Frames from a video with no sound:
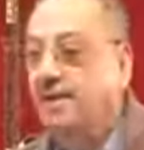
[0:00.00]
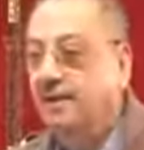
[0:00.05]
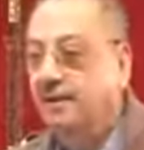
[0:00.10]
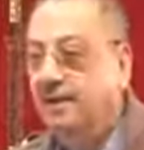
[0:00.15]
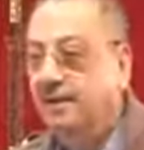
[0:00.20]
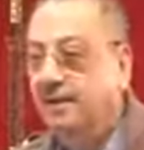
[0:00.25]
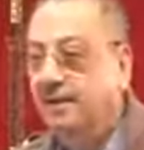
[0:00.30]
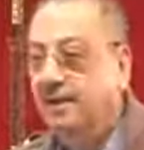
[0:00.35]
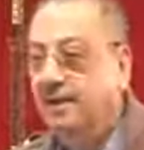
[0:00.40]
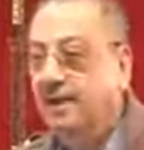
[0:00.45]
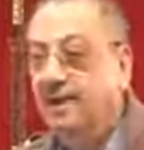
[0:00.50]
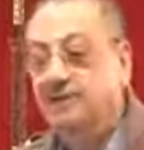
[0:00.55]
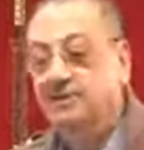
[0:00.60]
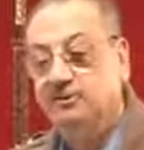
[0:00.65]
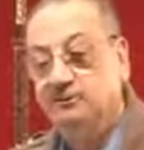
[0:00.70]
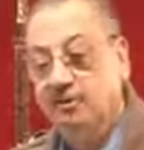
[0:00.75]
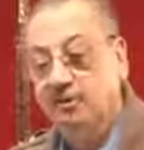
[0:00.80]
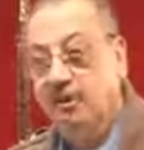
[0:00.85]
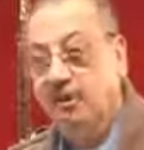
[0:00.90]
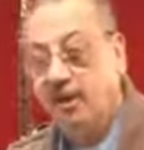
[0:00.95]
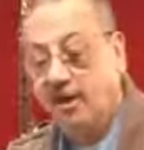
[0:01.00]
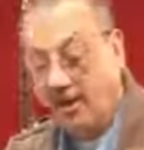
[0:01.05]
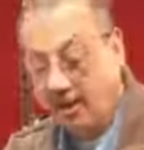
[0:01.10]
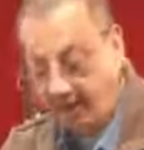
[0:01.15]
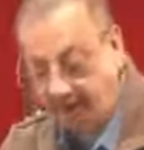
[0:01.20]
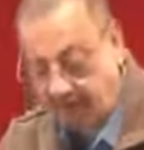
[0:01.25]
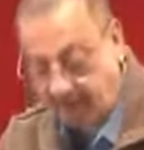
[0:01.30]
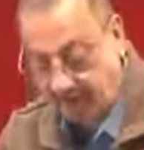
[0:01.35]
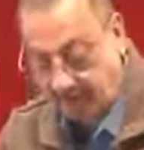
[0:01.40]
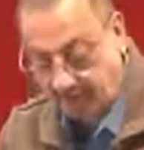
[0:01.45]
as for I,
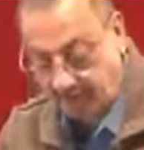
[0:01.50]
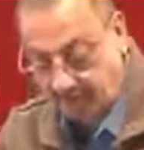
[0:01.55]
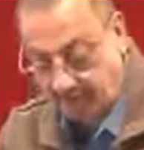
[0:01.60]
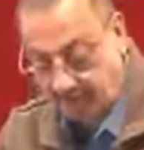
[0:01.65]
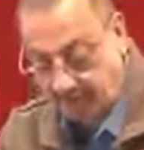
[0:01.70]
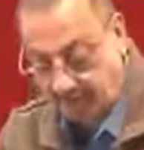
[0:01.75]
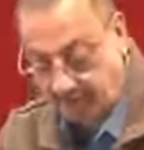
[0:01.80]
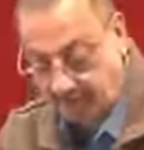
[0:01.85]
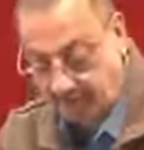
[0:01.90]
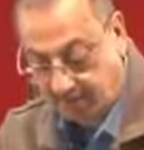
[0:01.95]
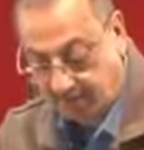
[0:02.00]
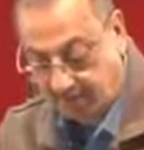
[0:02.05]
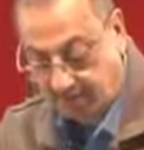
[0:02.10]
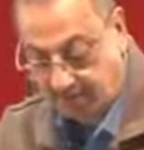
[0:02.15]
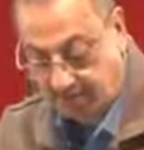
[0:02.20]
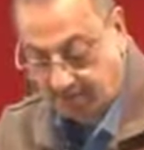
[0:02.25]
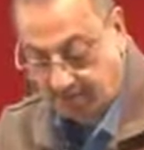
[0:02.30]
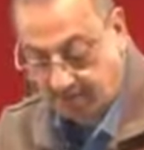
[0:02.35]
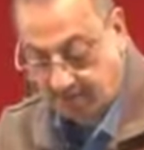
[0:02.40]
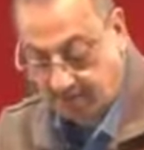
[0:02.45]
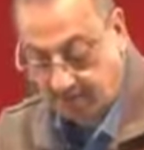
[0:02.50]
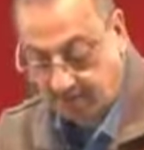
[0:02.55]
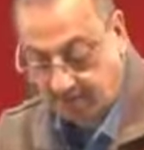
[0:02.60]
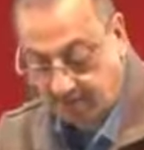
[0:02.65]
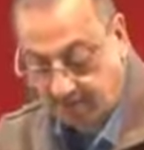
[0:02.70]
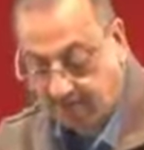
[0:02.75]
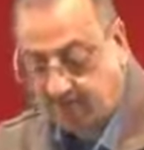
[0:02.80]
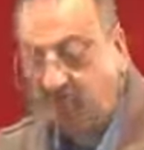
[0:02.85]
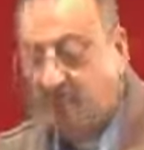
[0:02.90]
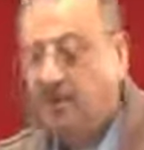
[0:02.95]
for anamu
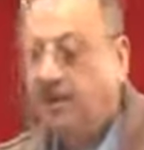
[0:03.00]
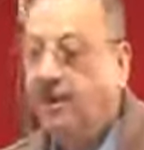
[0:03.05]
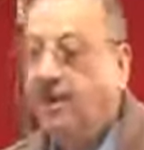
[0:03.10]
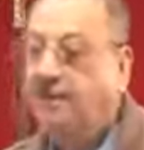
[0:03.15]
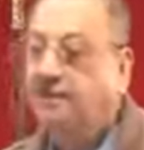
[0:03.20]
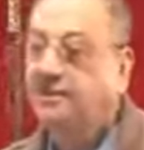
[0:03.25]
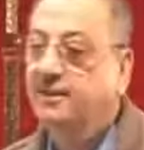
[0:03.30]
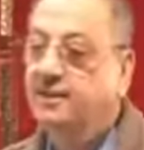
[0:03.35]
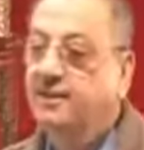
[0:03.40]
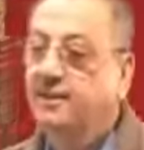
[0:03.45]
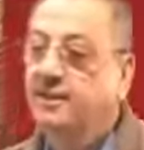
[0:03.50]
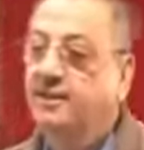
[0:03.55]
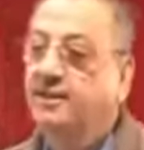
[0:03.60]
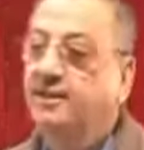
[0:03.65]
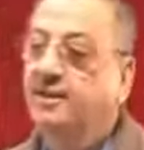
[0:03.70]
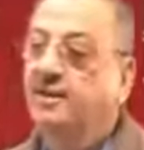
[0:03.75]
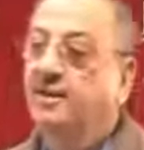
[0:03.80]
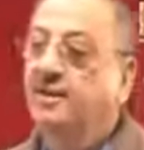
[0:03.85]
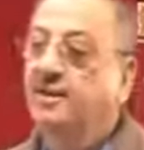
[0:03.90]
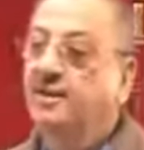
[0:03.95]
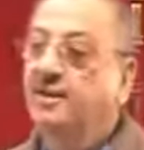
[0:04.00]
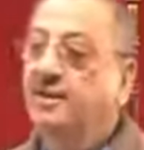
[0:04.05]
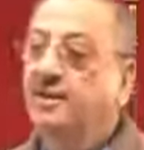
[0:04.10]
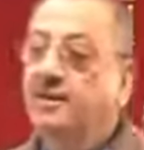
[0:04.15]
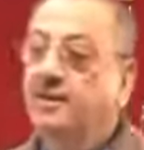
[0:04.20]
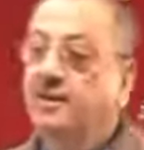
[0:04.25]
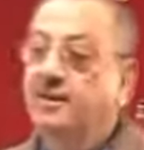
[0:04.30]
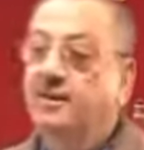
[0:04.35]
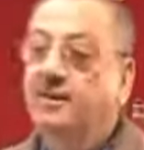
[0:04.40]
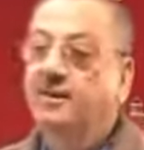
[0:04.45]
ba'da
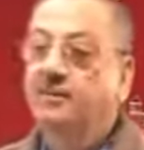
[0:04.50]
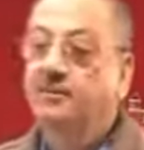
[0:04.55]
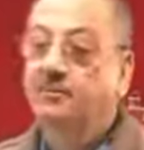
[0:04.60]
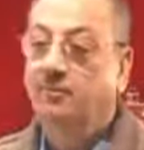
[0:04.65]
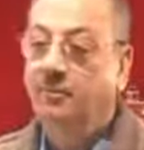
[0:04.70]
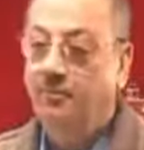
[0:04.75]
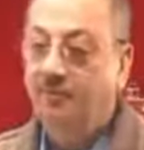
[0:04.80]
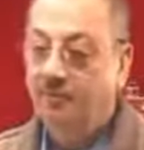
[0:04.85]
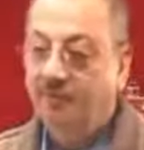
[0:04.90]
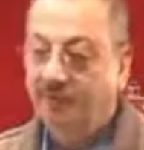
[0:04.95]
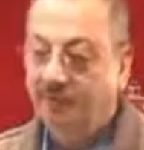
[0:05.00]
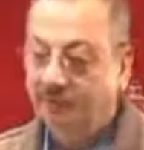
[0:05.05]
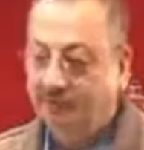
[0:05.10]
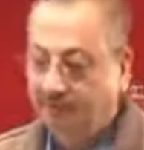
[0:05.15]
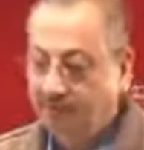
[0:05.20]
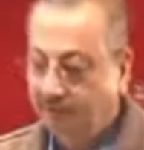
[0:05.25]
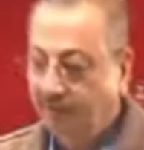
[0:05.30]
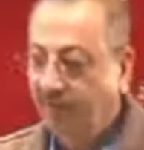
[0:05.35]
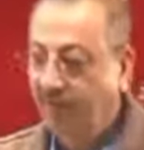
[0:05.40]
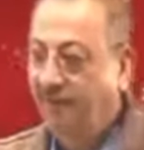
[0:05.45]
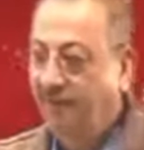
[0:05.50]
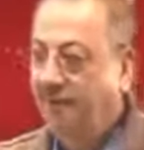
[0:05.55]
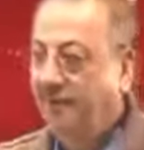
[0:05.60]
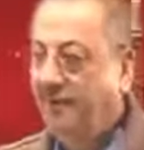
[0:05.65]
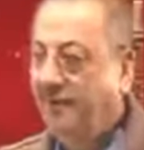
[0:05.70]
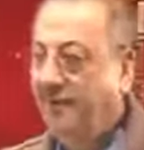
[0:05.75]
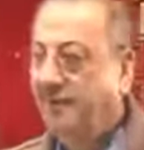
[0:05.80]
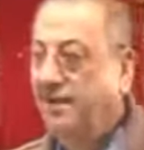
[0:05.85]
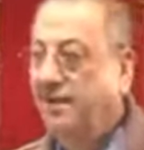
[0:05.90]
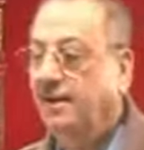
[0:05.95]
muntasafil layl.
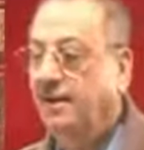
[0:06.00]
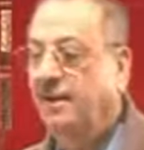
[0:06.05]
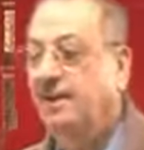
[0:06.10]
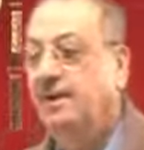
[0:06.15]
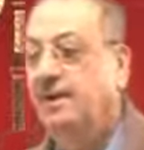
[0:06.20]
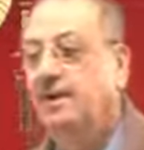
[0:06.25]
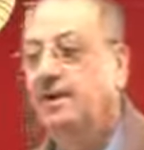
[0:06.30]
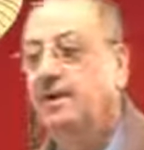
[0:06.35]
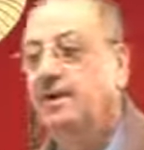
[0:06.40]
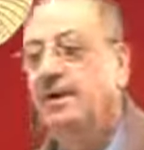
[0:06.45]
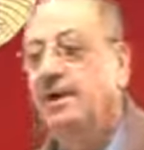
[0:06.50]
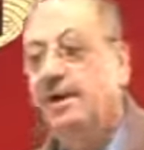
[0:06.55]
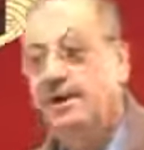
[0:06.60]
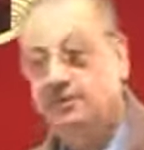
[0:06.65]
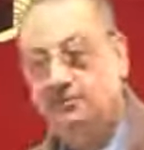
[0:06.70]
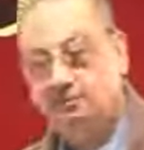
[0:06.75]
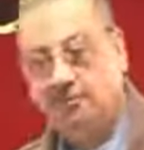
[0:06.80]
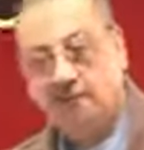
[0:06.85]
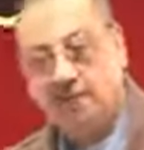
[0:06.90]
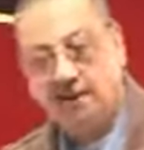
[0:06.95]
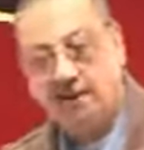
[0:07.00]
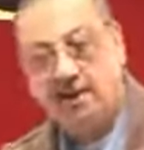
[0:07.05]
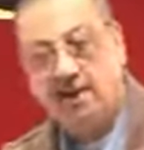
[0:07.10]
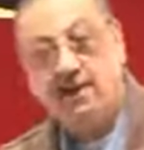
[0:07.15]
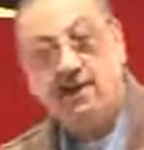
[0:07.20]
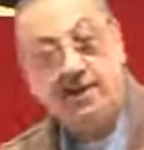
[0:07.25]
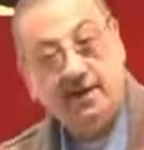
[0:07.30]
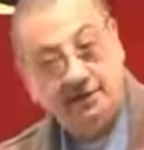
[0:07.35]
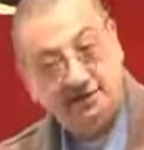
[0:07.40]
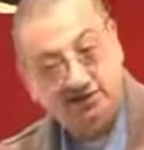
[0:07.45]
As for I
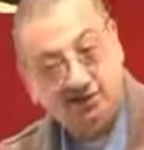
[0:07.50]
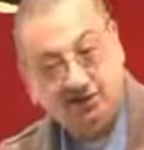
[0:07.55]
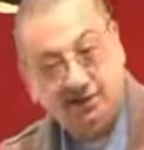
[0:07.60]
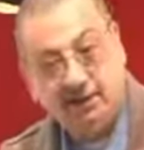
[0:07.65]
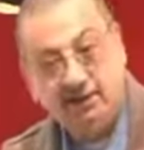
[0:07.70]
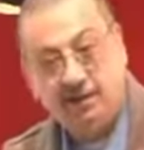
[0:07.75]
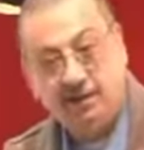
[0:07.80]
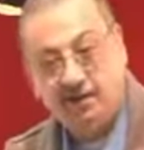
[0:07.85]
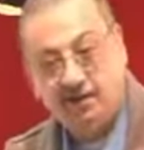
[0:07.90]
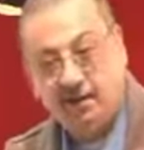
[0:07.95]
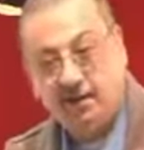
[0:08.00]
sleep after